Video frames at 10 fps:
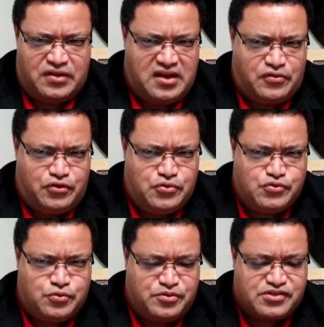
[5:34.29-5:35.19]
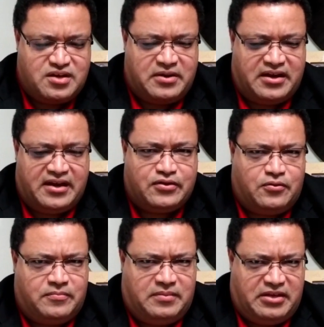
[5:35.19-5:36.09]
the other YouTubers. Come on now,
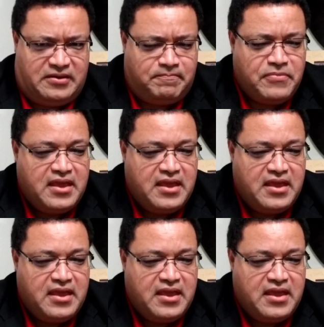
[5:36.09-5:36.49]
don't be mean.